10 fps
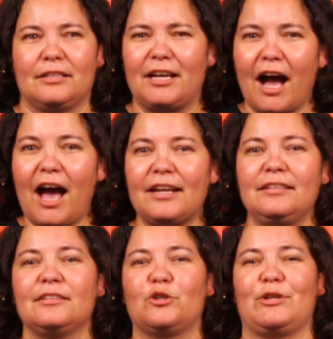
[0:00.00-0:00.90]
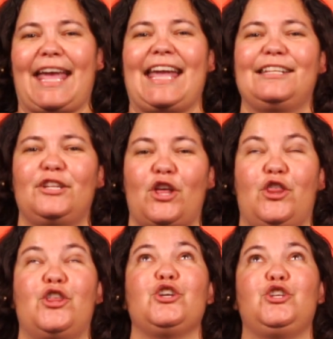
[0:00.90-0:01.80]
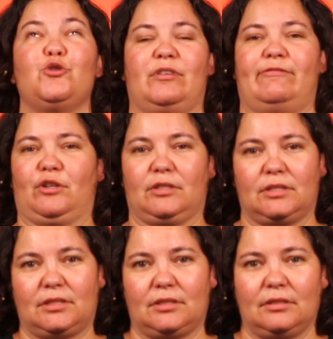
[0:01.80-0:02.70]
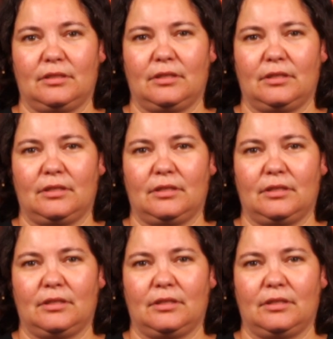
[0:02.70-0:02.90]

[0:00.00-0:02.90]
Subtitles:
God created the universe.